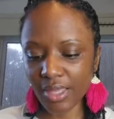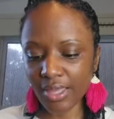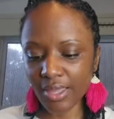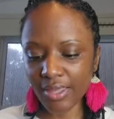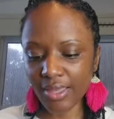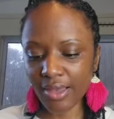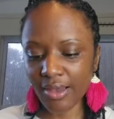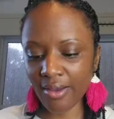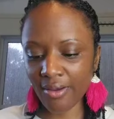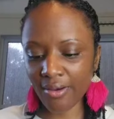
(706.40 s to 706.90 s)

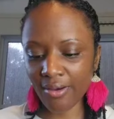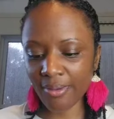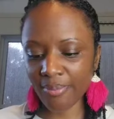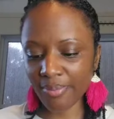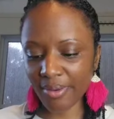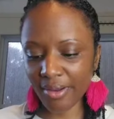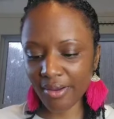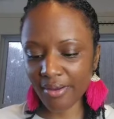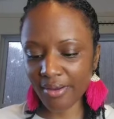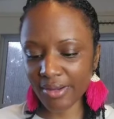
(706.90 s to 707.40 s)
and y'all,
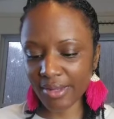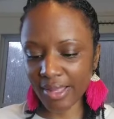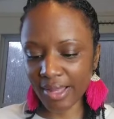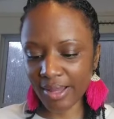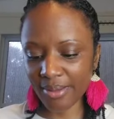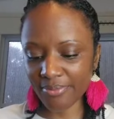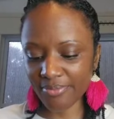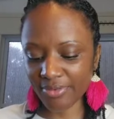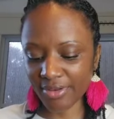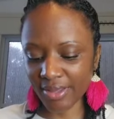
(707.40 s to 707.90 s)
apparently
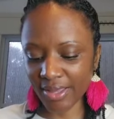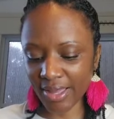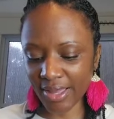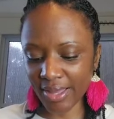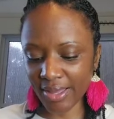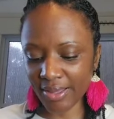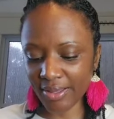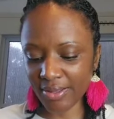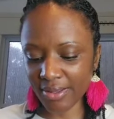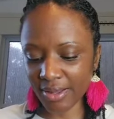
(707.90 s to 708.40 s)
I
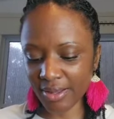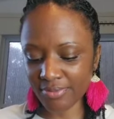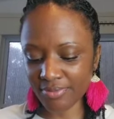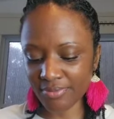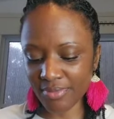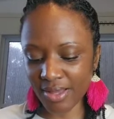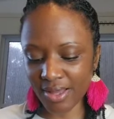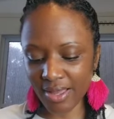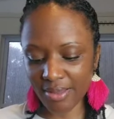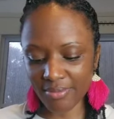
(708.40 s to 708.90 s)
forgot uh,
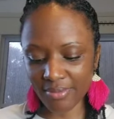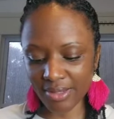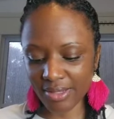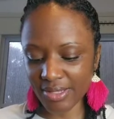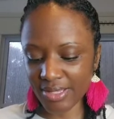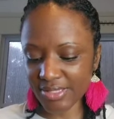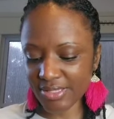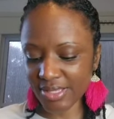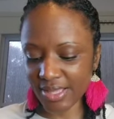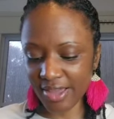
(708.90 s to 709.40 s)
my, my
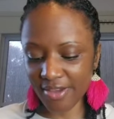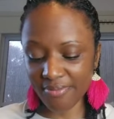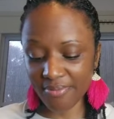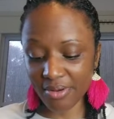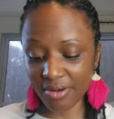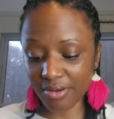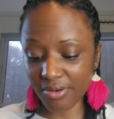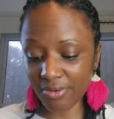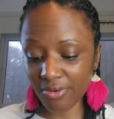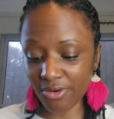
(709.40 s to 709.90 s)
list in
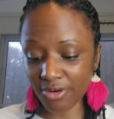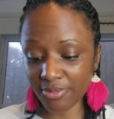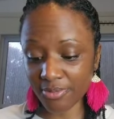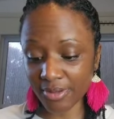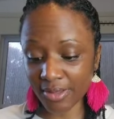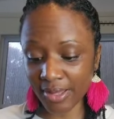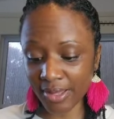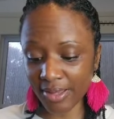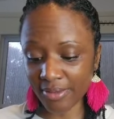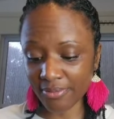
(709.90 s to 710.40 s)
alphabetical order,
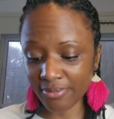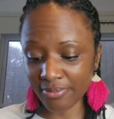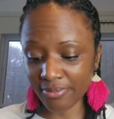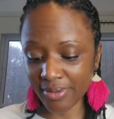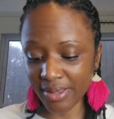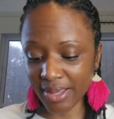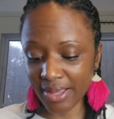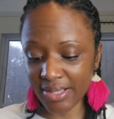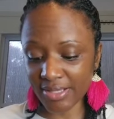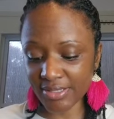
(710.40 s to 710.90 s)
but I am
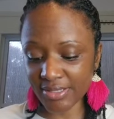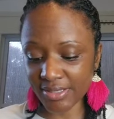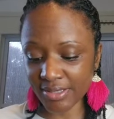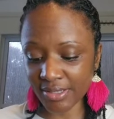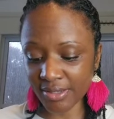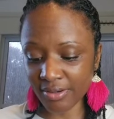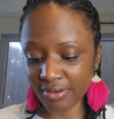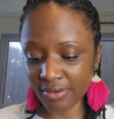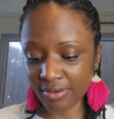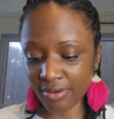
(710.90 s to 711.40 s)
past the
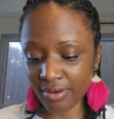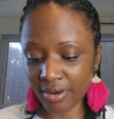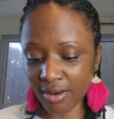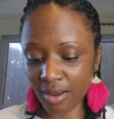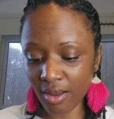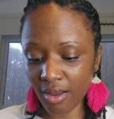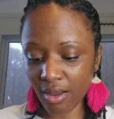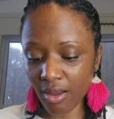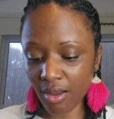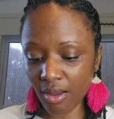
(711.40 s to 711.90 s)
letter
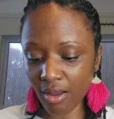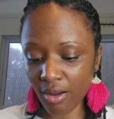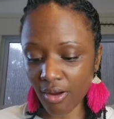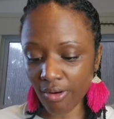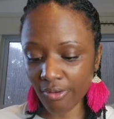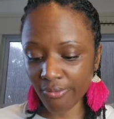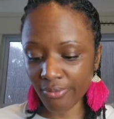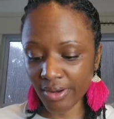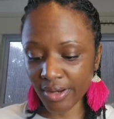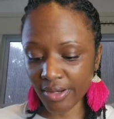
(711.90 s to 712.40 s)

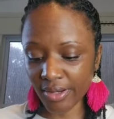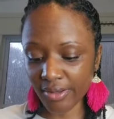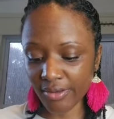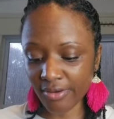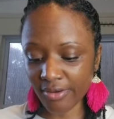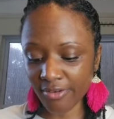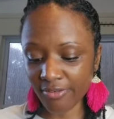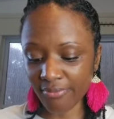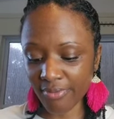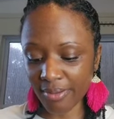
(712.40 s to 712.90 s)
already
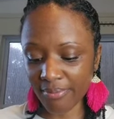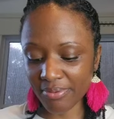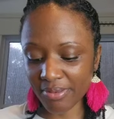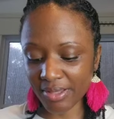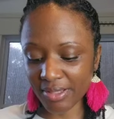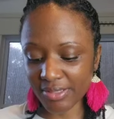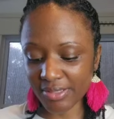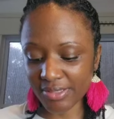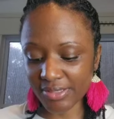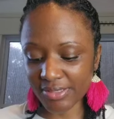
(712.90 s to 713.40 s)
of my
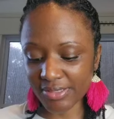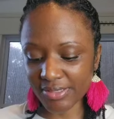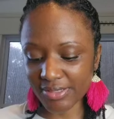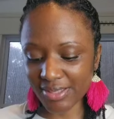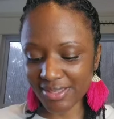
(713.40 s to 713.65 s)
playlist.